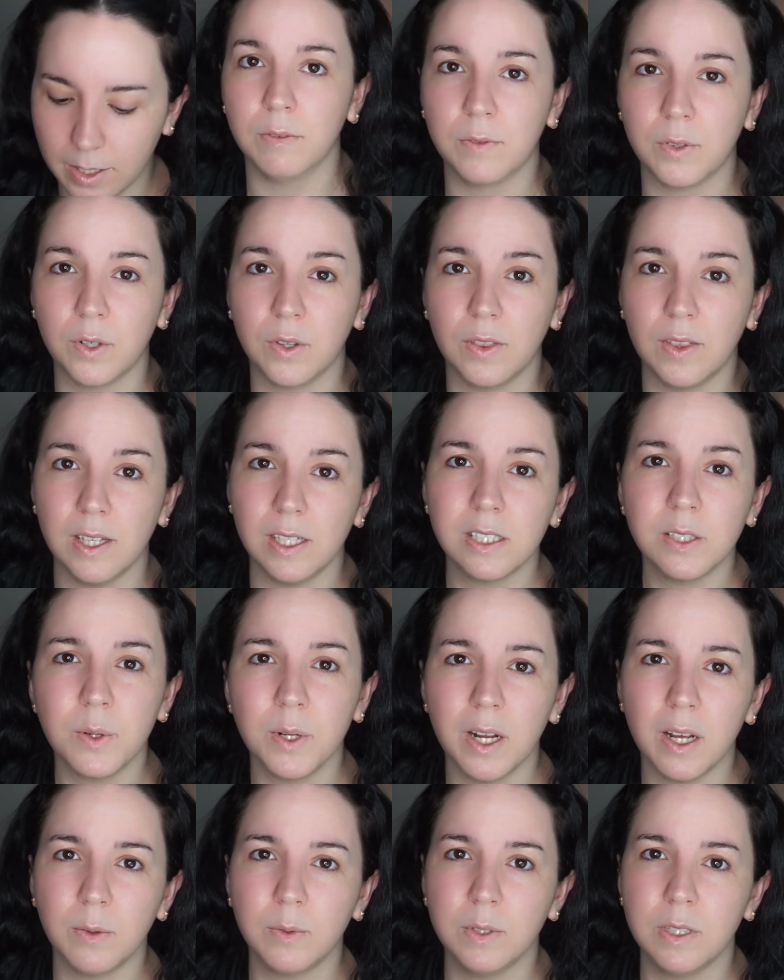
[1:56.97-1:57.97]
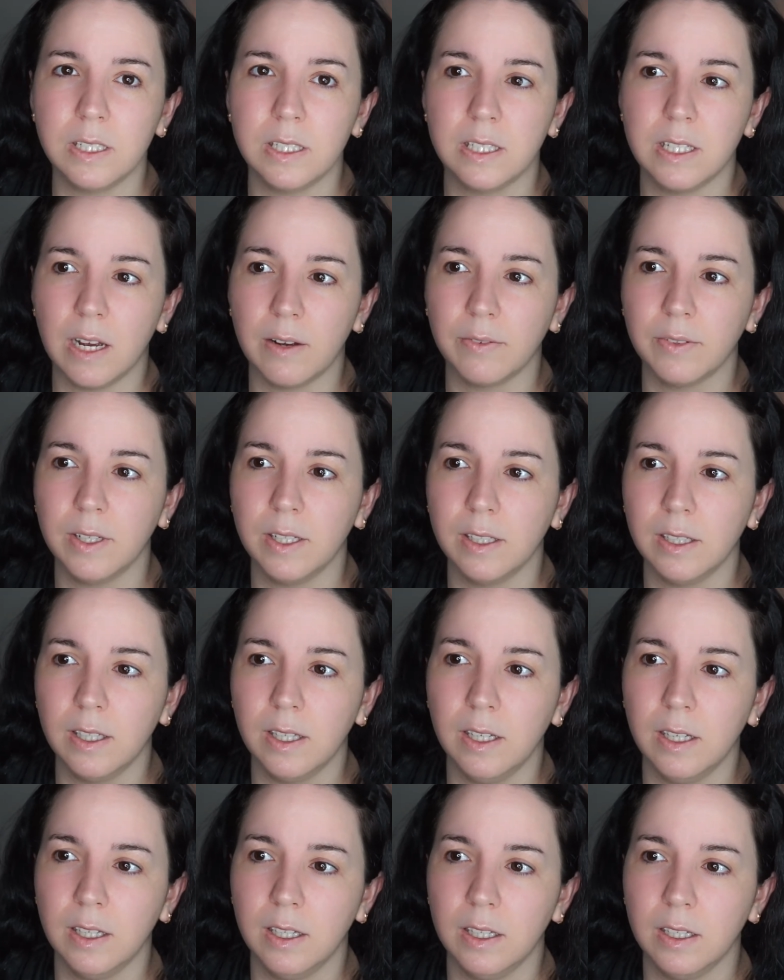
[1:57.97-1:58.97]
For this one, I would
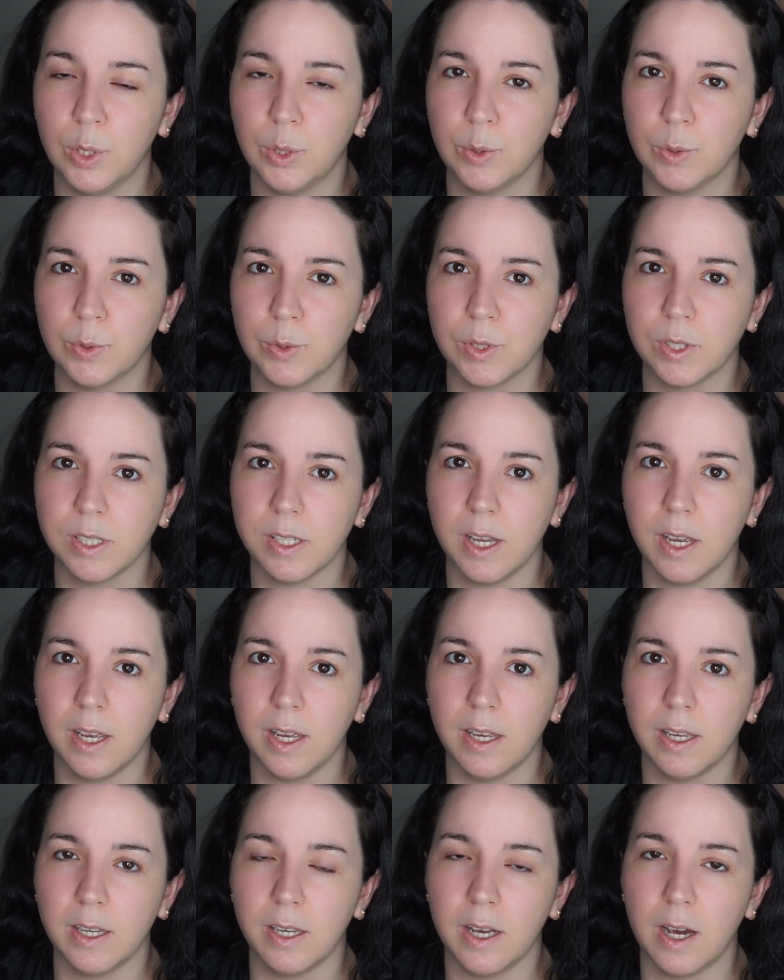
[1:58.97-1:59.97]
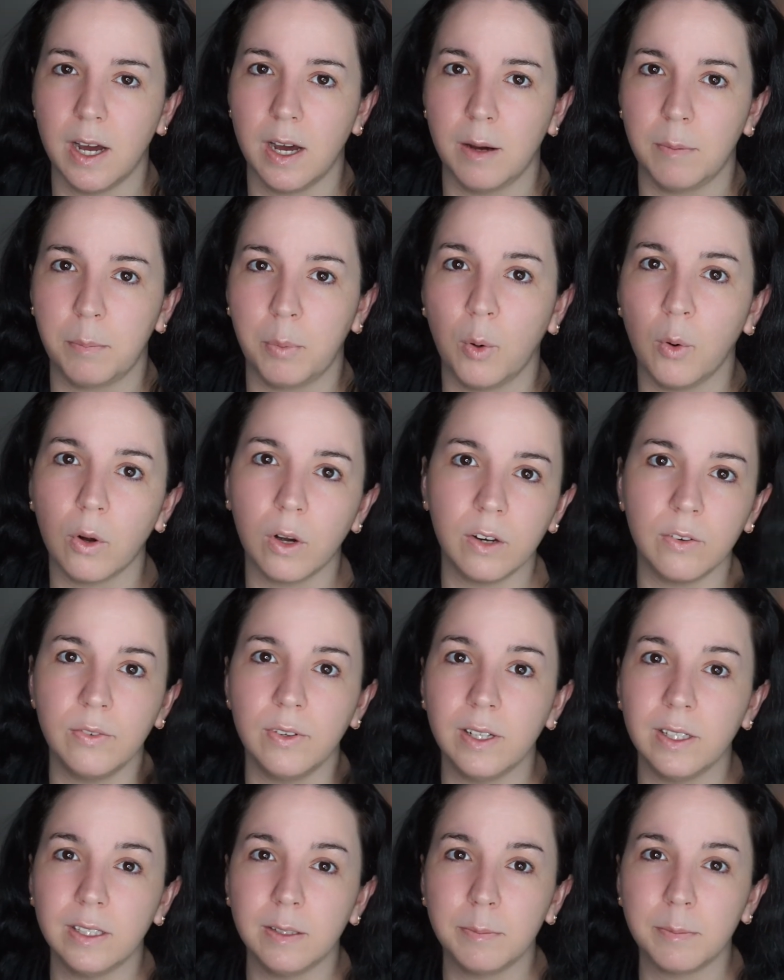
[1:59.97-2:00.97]
definitely use a pore
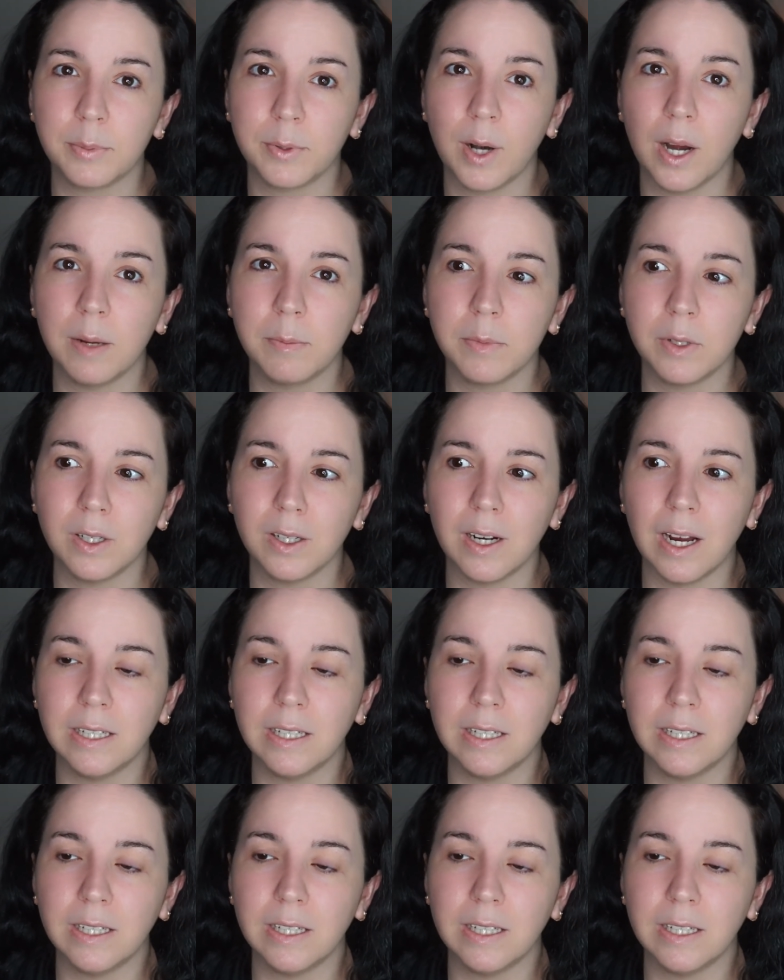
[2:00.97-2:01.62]
filling primer.